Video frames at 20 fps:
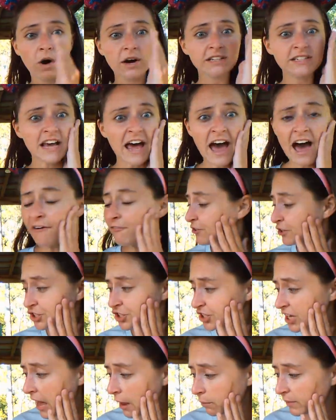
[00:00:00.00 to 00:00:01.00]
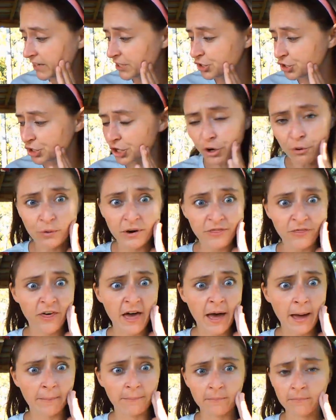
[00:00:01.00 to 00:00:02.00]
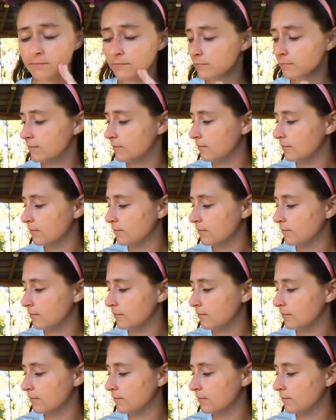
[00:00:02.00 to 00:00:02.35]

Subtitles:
Whatever shall we do with them?